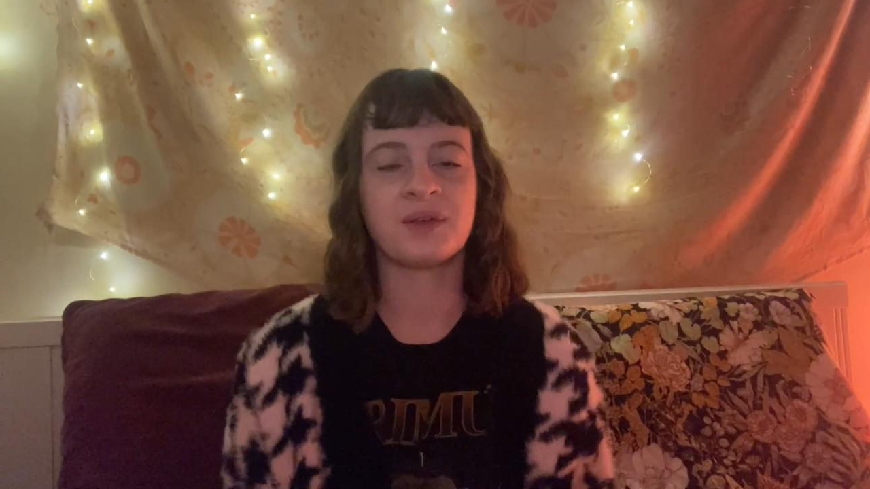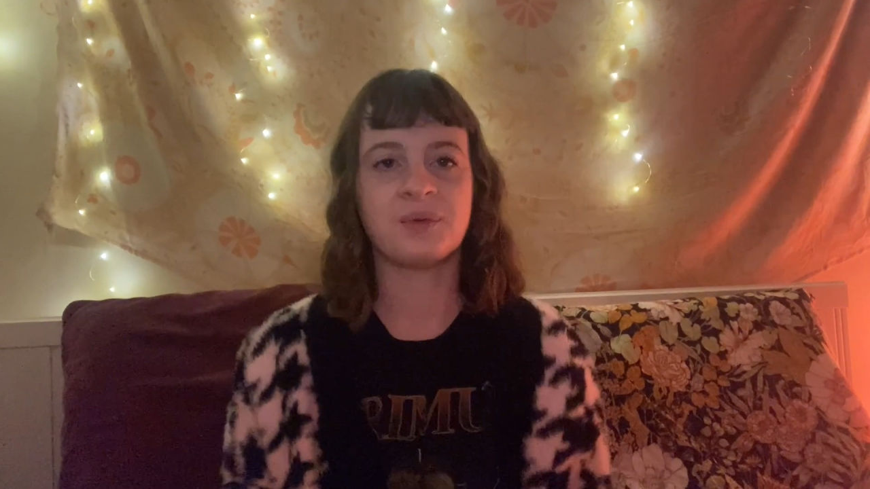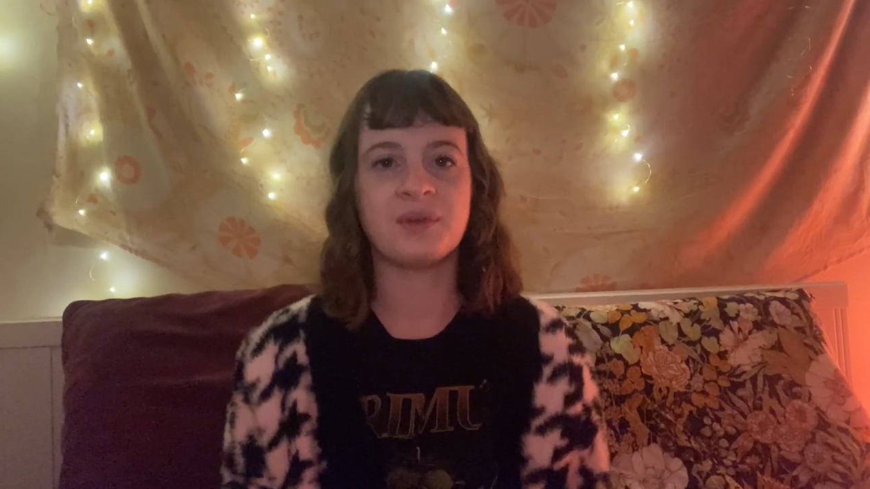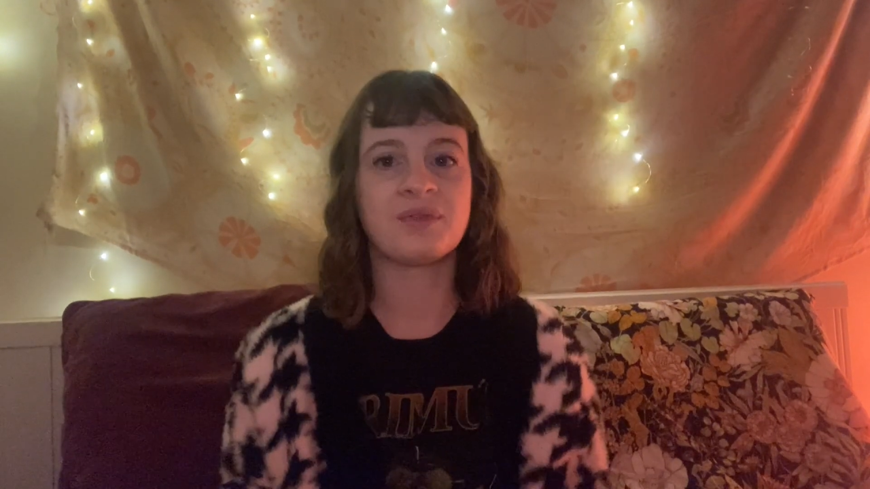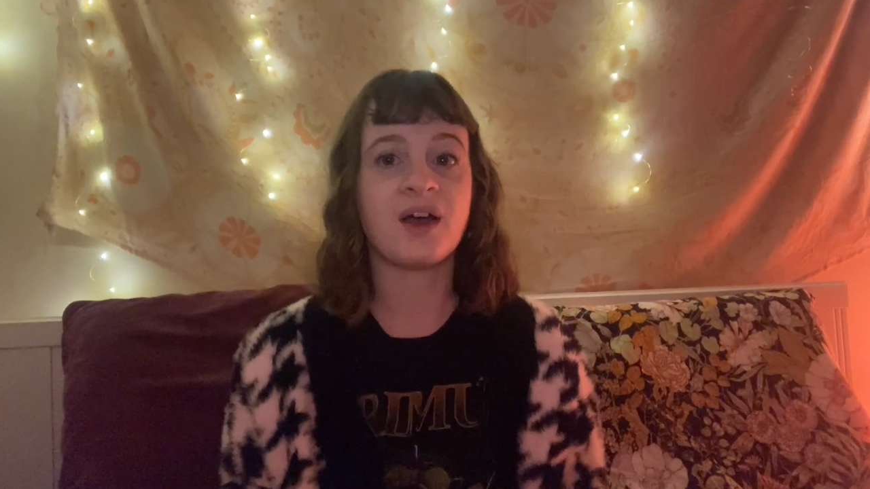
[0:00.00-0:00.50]

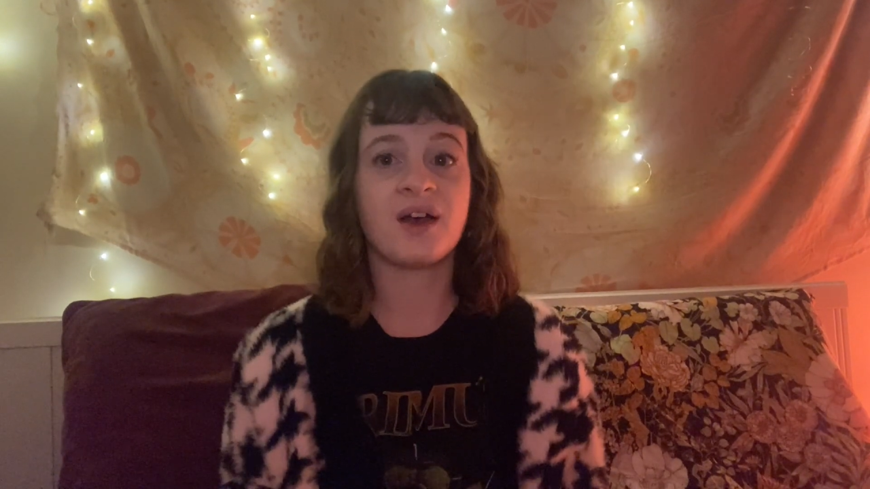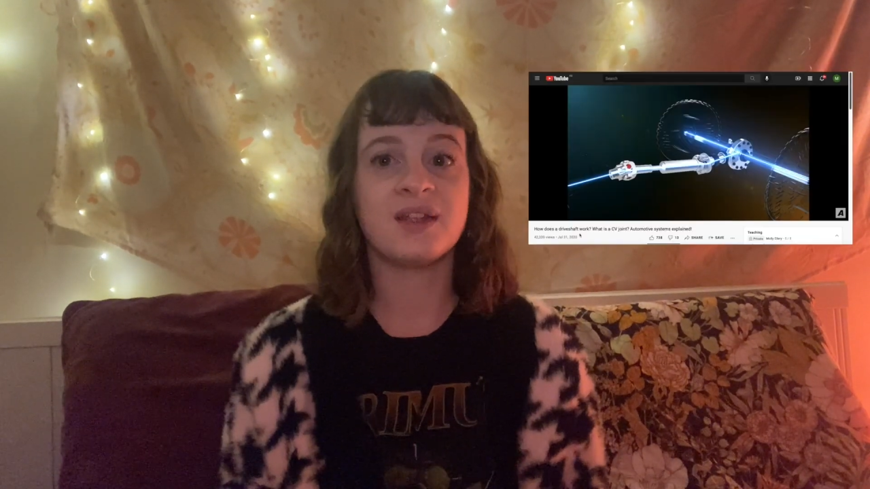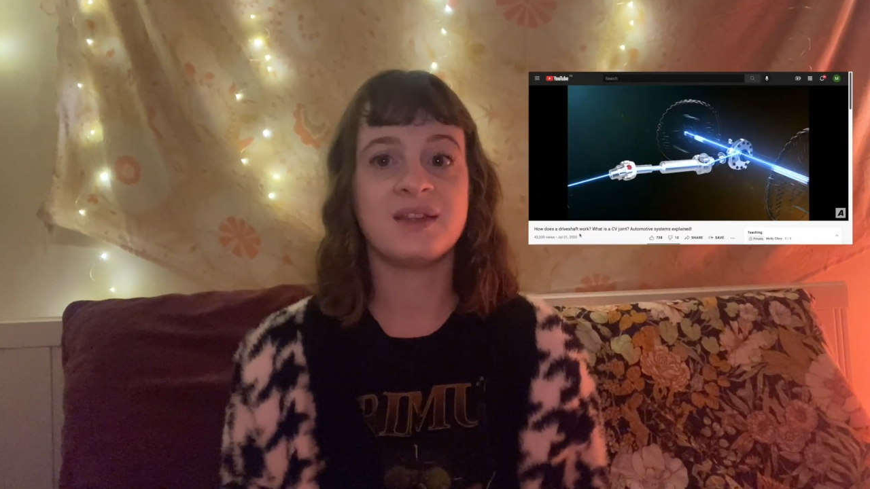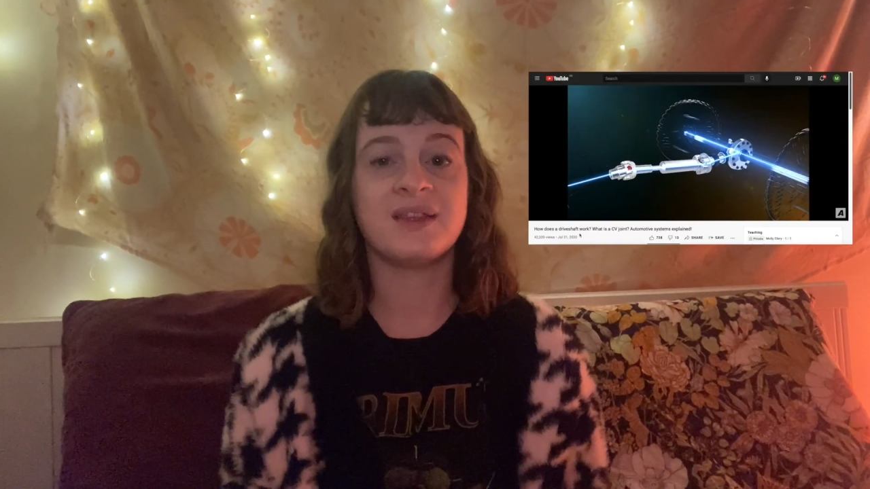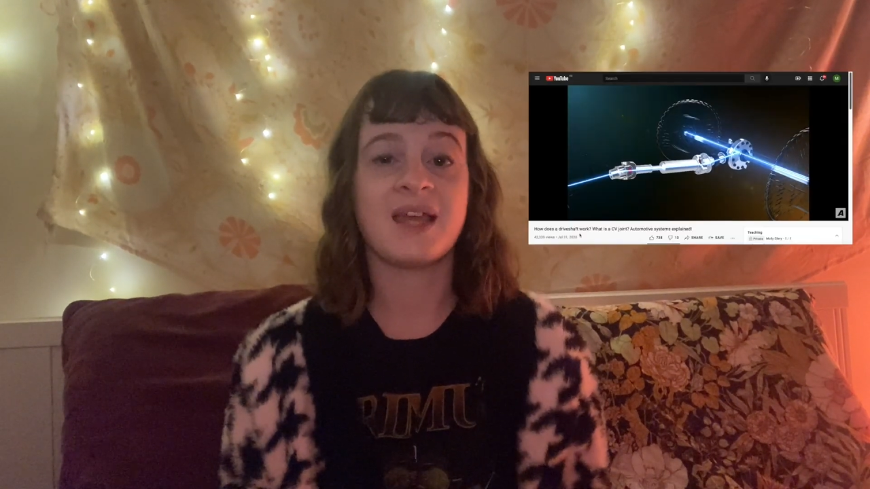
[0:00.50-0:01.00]
We've
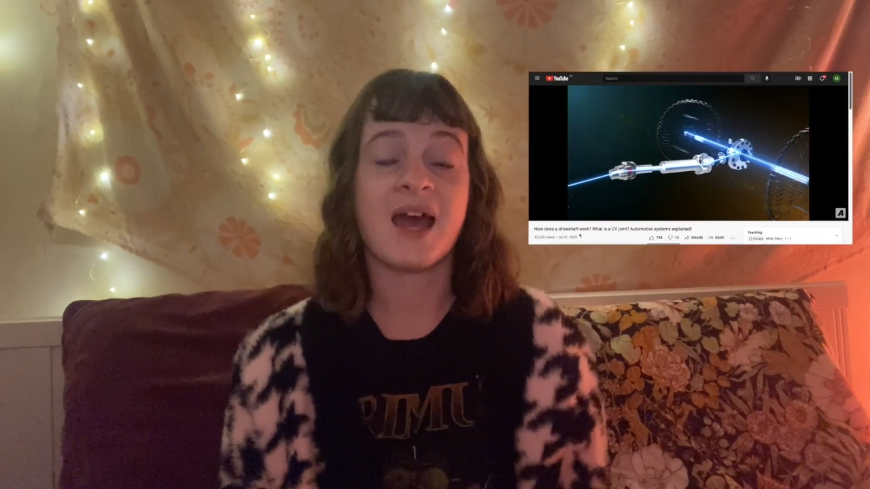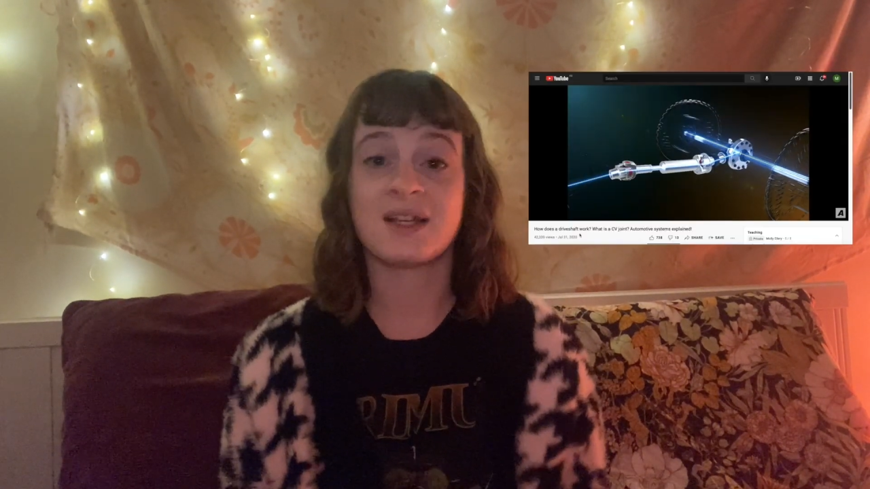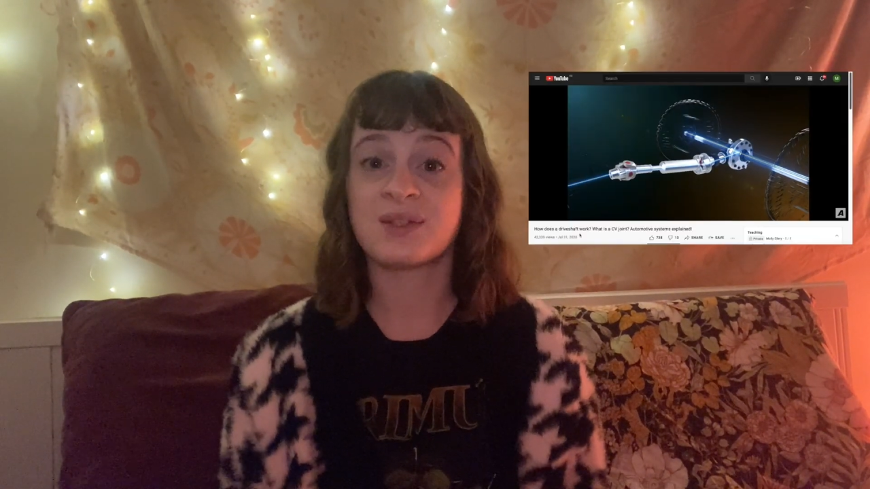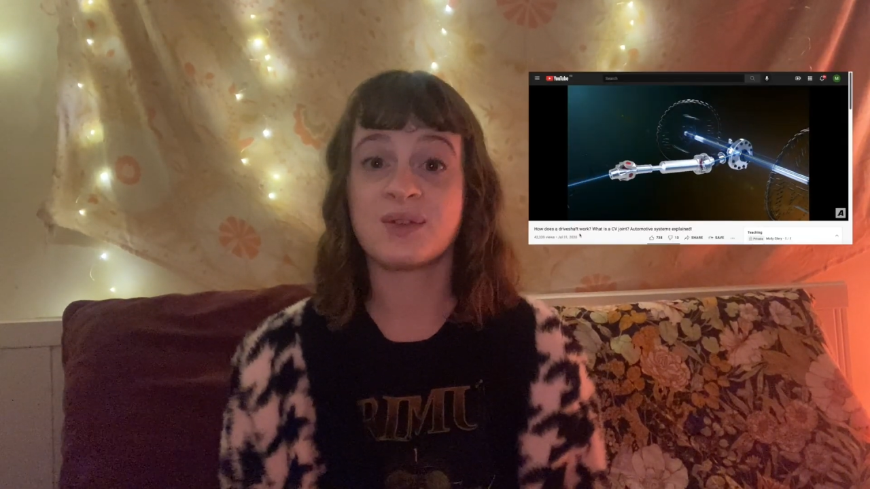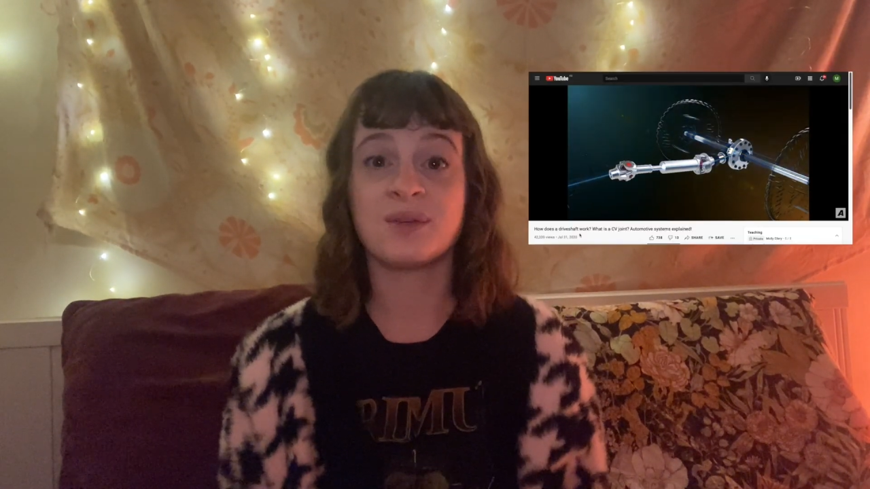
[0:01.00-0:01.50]
got the
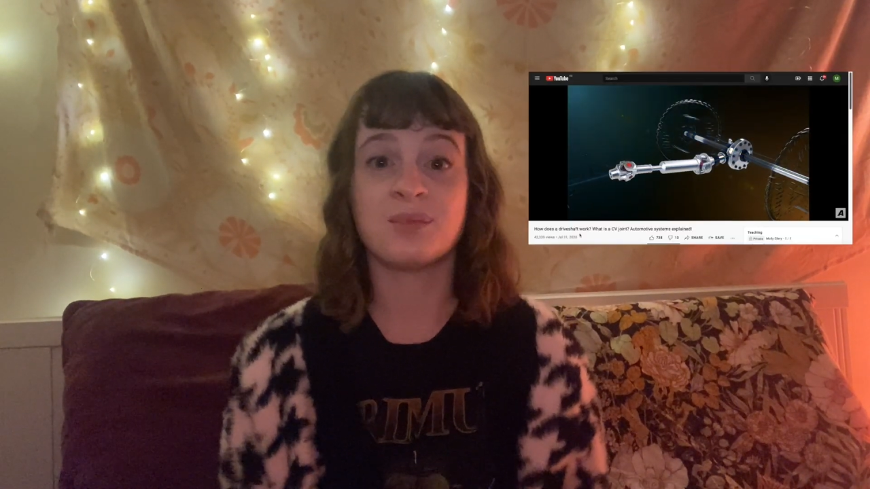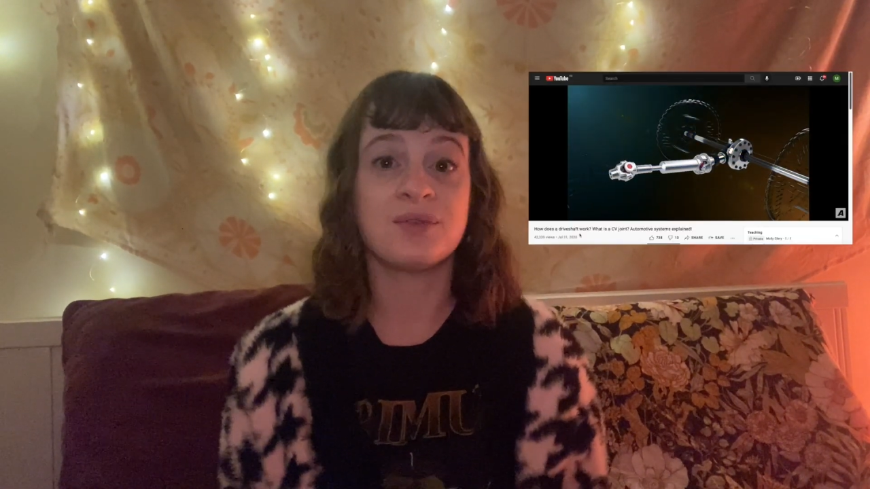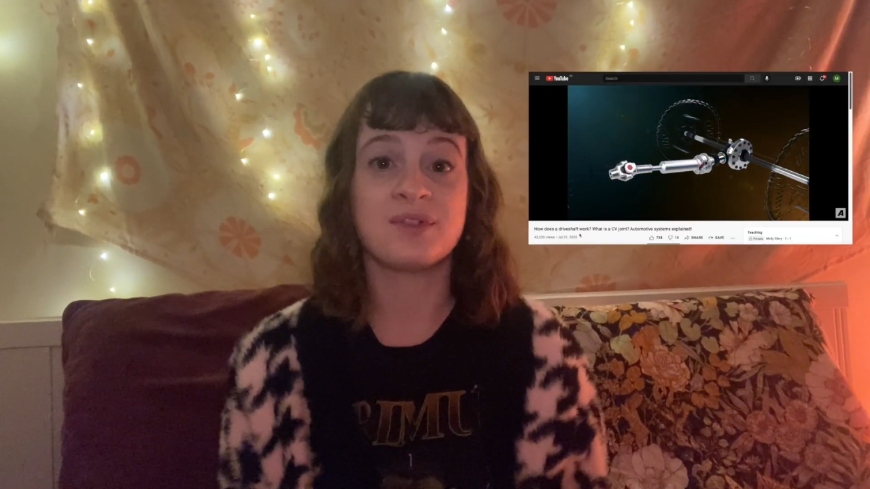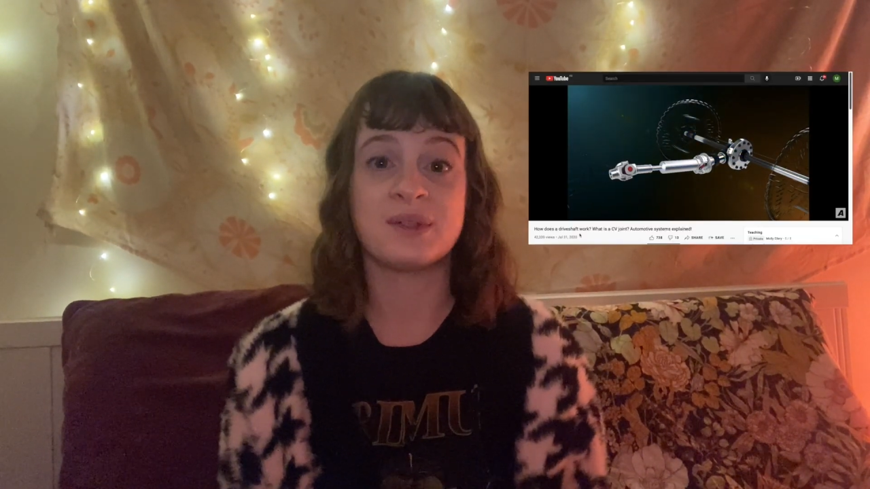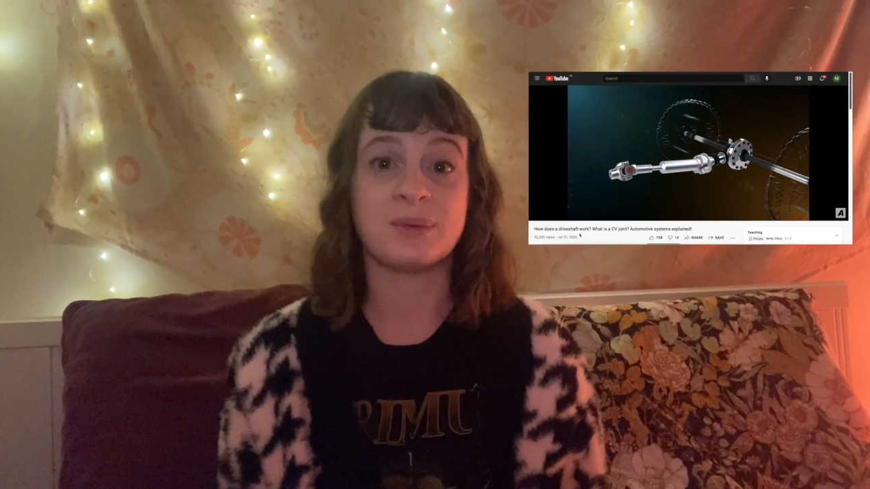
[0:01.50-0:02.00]
axle that
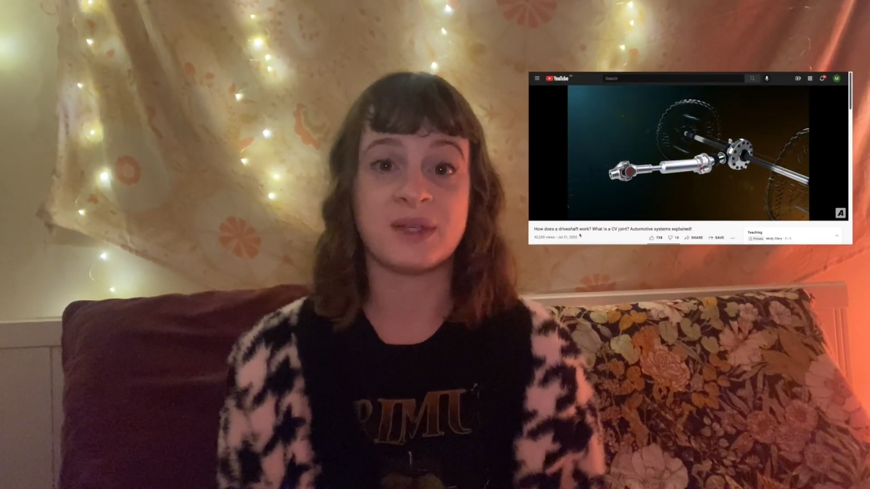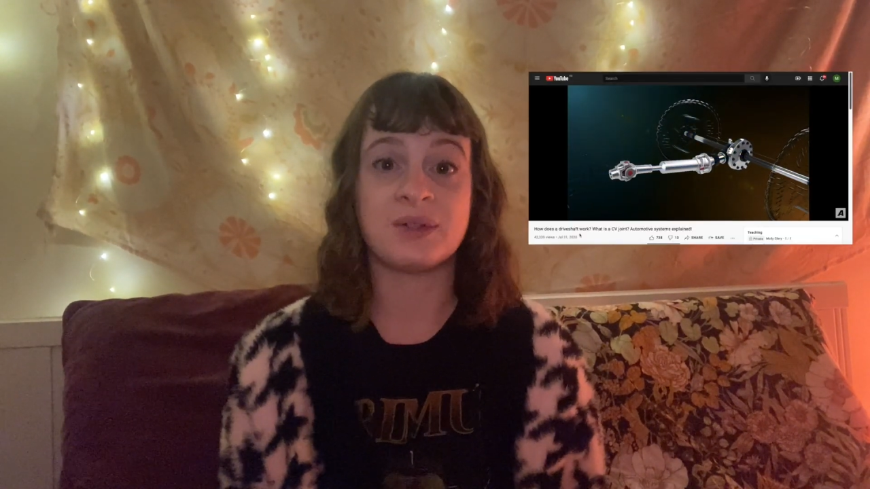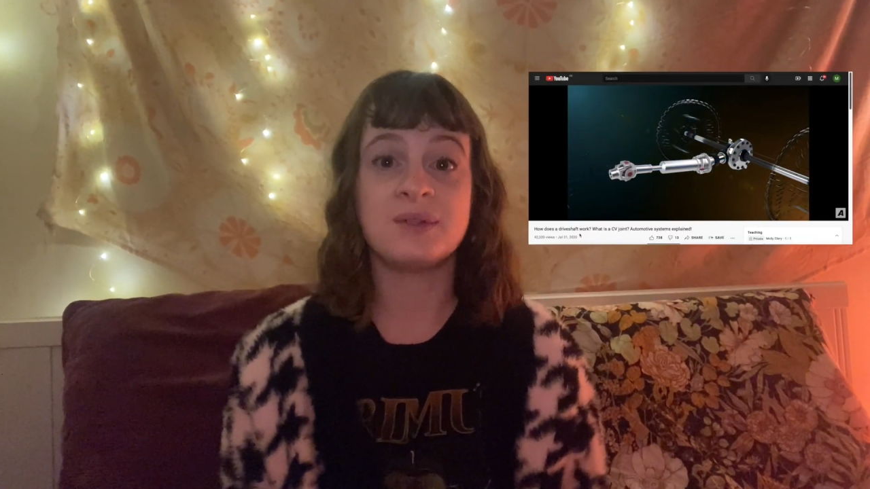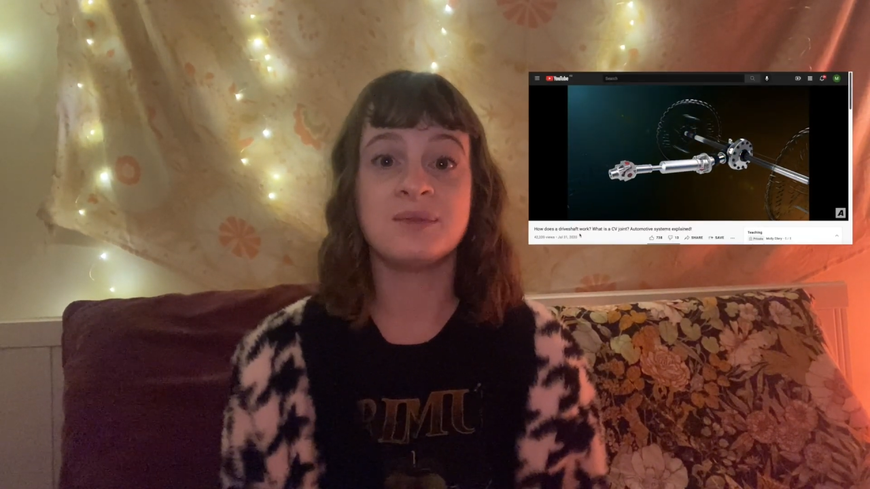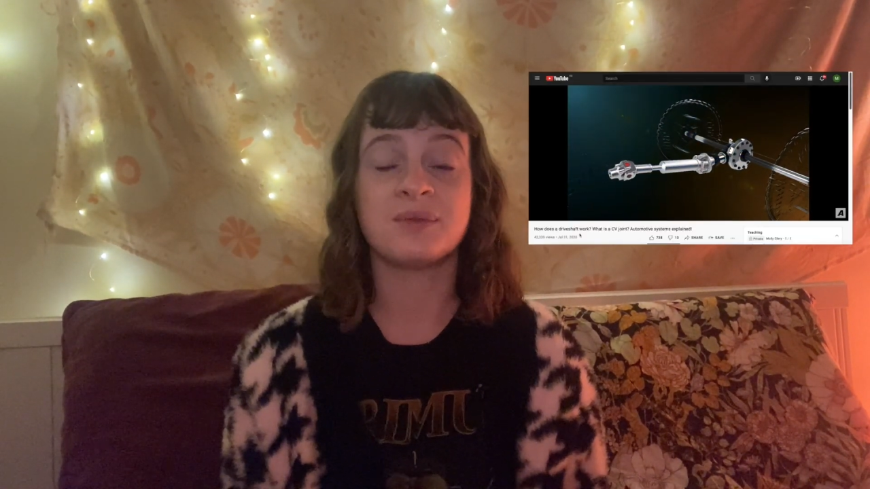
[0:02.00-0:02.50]
moves the wheel,